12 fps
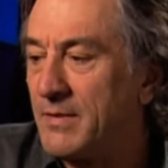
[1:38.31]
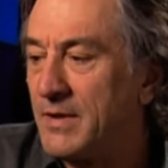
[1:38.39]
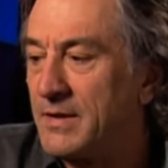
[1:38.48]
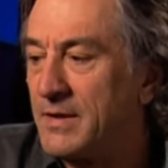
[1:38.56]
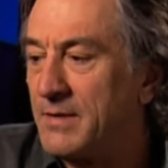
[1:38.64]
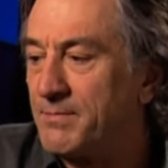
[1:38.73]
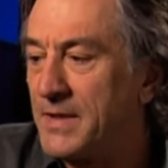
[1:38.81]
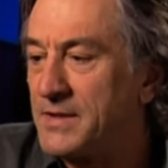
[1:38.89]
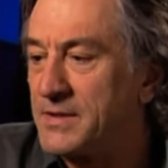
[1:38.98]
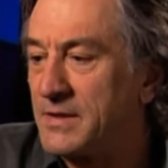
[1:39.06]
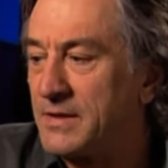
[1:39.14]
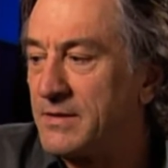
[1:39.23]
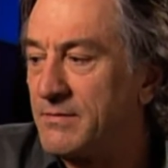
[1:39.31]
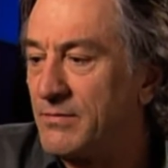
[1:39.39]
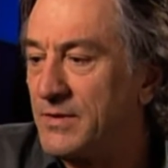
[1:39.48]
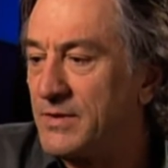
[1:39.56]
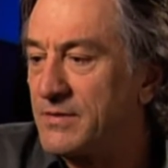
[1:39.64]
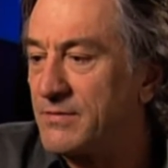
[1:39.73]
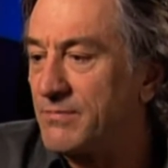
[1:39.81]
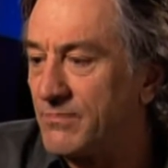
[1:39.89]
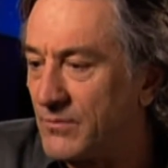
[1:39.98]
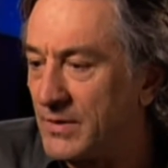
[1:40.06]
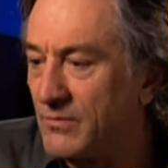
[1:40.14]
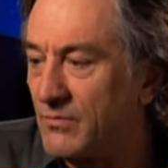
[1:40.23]
And it basically,
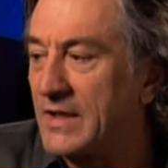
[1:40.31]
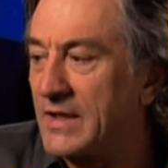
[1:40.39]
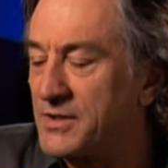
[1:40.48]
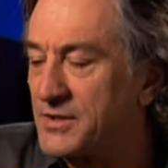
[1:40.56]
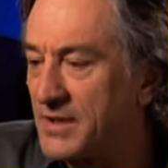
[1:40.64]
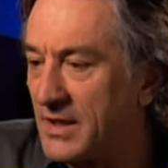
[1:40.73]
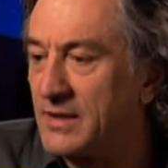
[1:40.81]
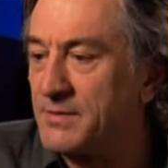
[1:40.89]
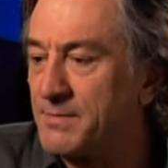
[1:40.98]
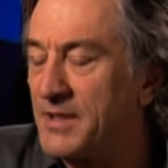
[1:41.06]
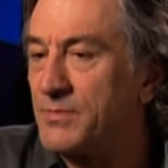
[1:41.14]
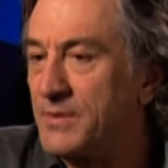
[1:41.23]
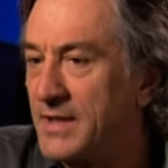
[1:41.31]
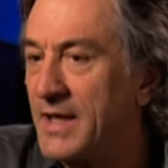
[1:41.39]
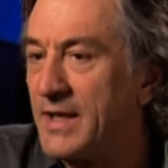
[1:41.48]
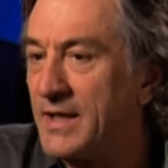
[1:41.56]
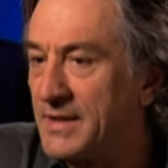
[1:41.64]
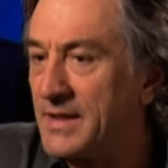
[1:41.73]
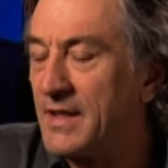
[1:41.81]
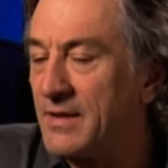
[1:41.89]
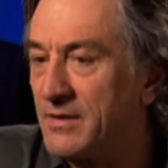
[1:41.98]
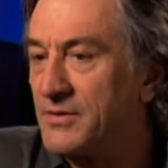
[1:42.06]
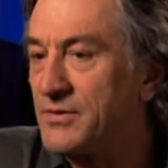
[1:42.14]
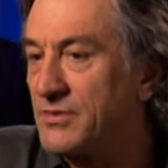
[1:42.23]
we reconcile as best we can at the end
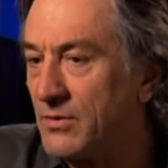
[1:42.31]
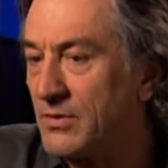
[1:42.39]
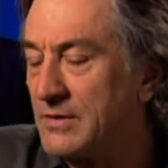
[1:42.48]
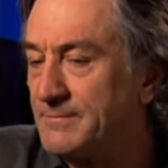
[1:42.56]
of the story.